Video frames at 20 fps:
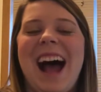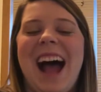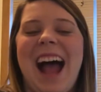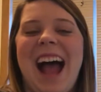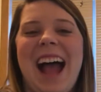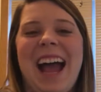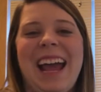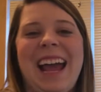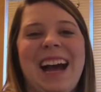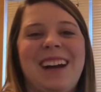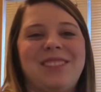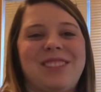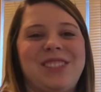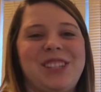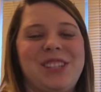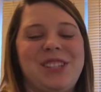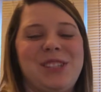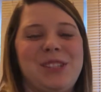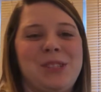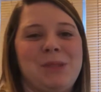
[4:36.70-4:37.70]
I have to
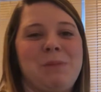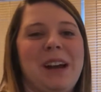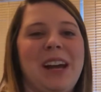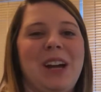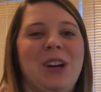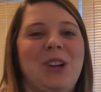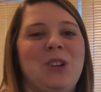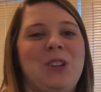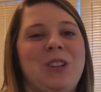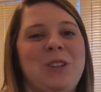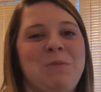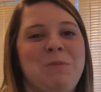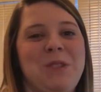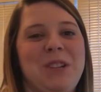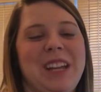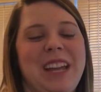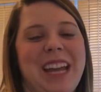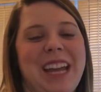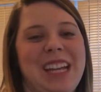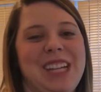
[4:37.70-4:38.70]
use my own
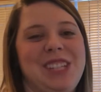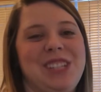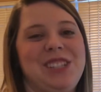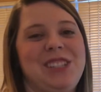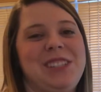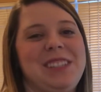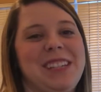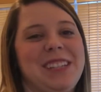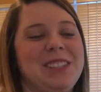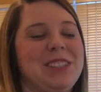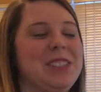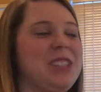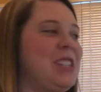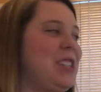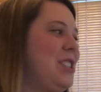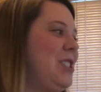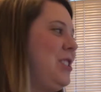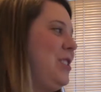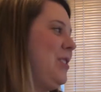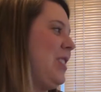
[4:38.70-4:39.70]
communication skills
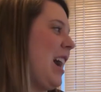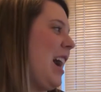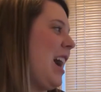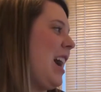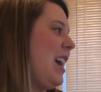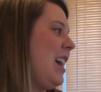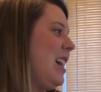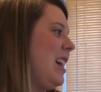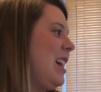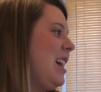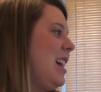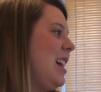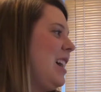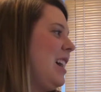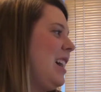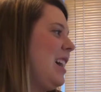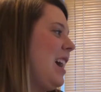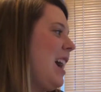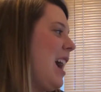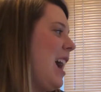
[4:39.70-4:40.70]
to do that.
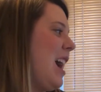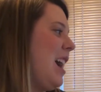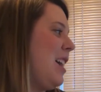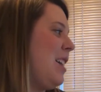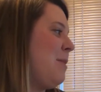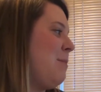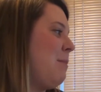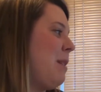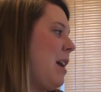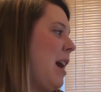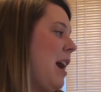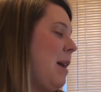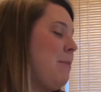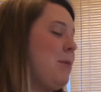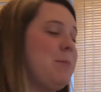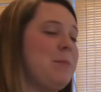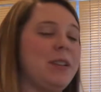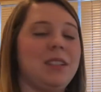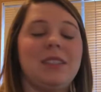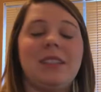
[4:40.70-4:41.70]
I'm a
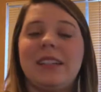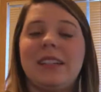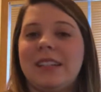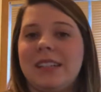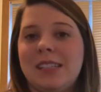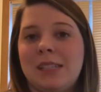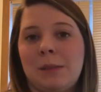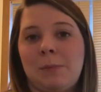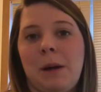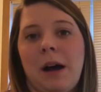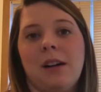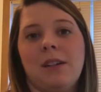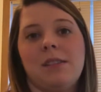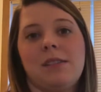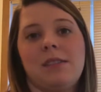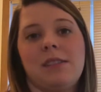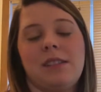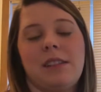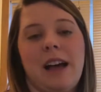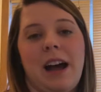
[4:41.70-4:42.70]
military
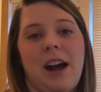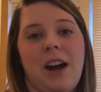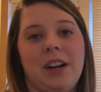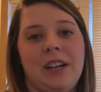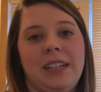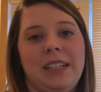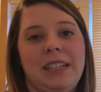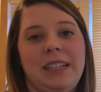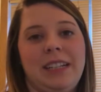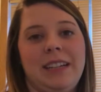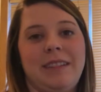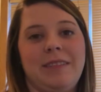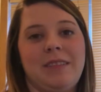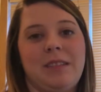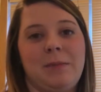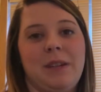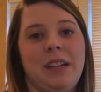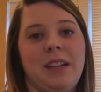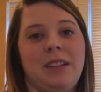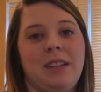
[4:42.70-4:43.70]
spouse, so that already gives
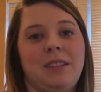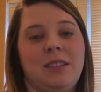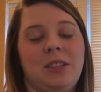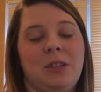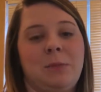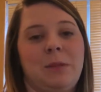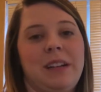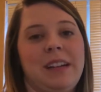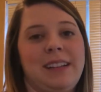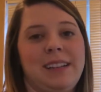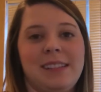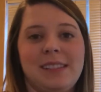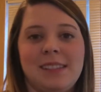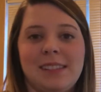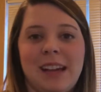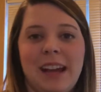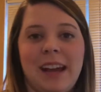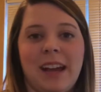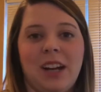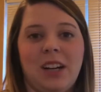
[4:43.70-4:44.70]
me a little bit
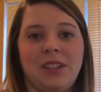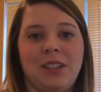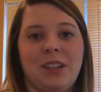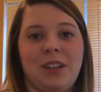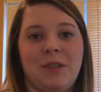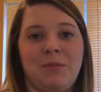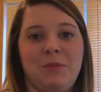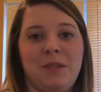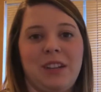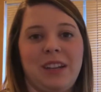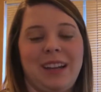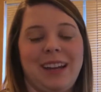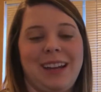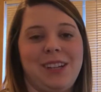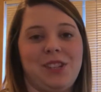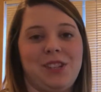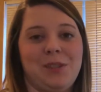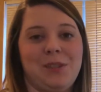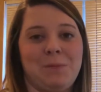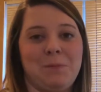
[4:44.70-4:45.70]
insight on the
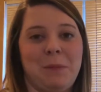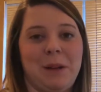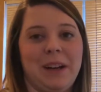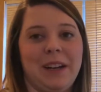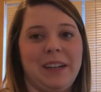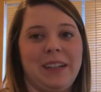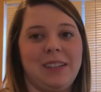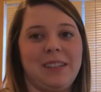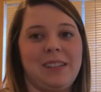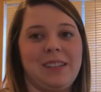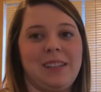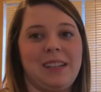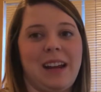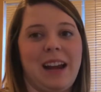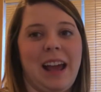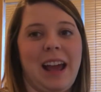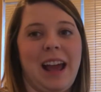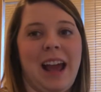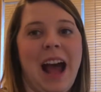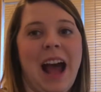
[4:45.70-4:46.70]
communication barriers that
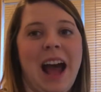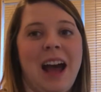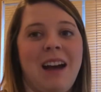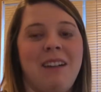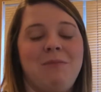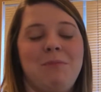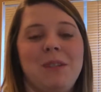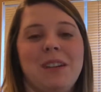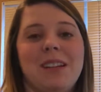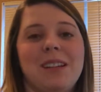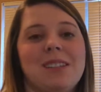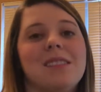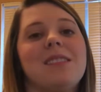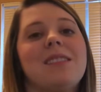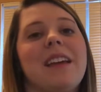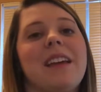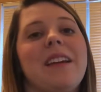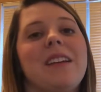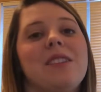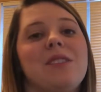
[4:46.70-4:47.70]
I have because
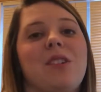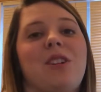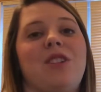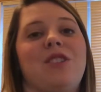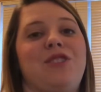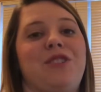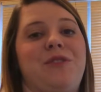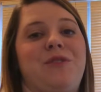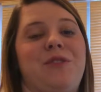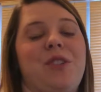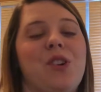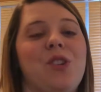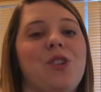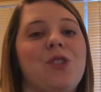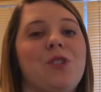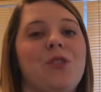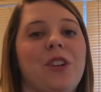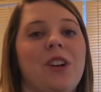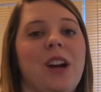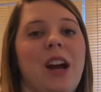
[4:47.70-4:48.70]
things are
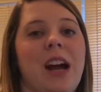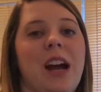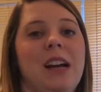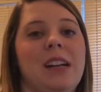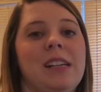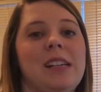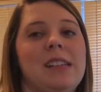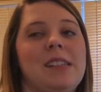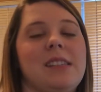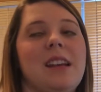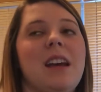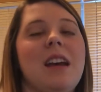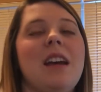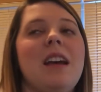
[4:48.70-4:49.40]
difficult for us.